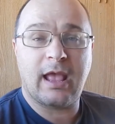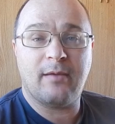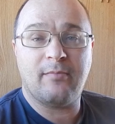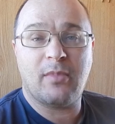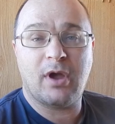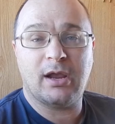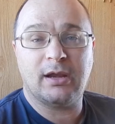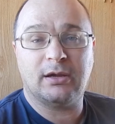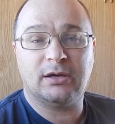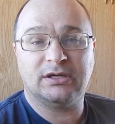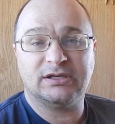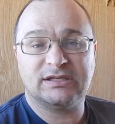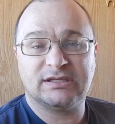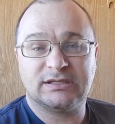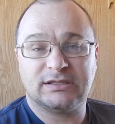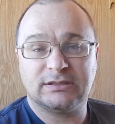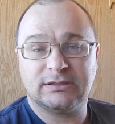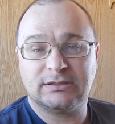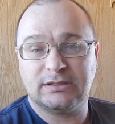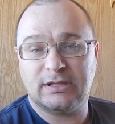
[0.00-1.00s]
They make the
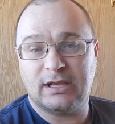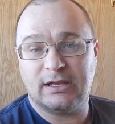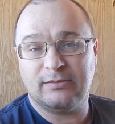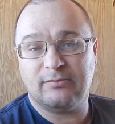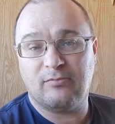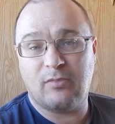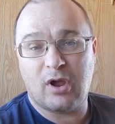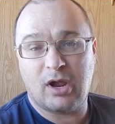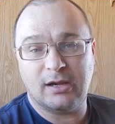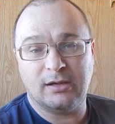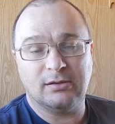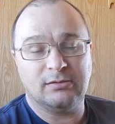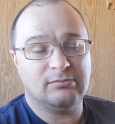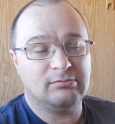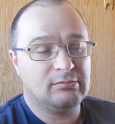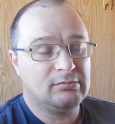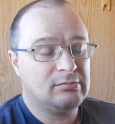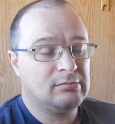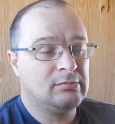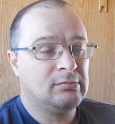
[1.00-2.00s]
ant miners
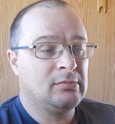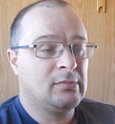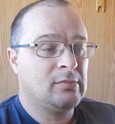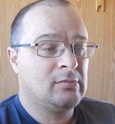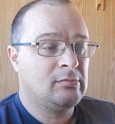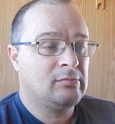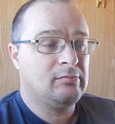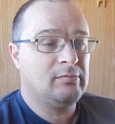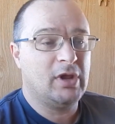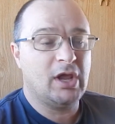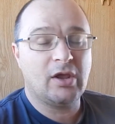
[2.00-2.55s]
that mine